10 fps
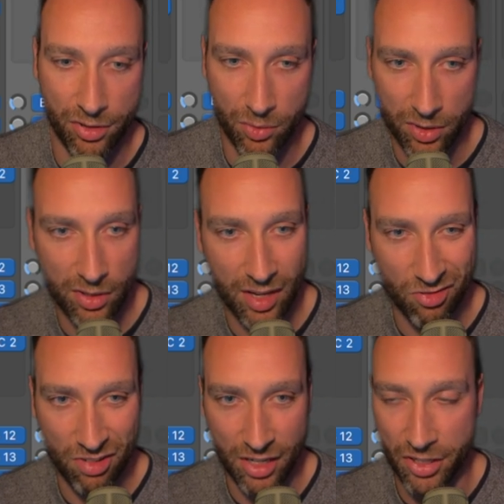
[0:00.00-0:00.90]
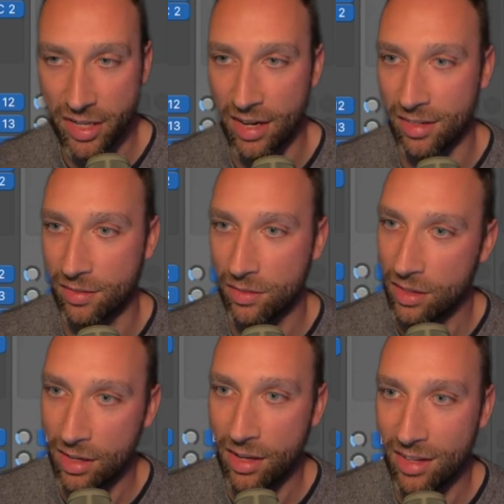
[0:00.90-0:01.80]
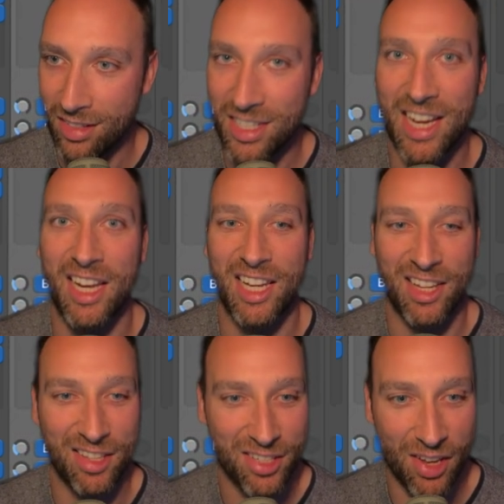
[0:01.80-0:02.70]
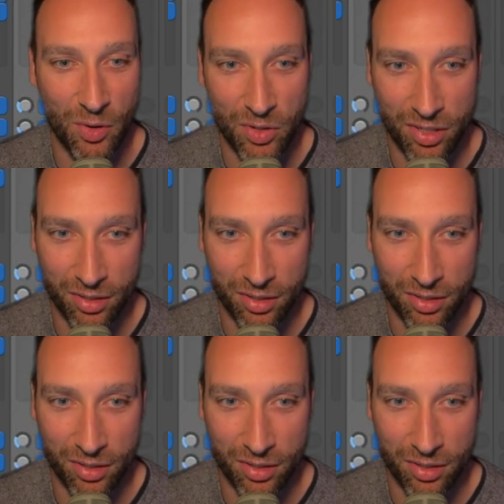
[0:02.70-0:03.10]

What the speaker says: So it's really just kind of tickling the sound.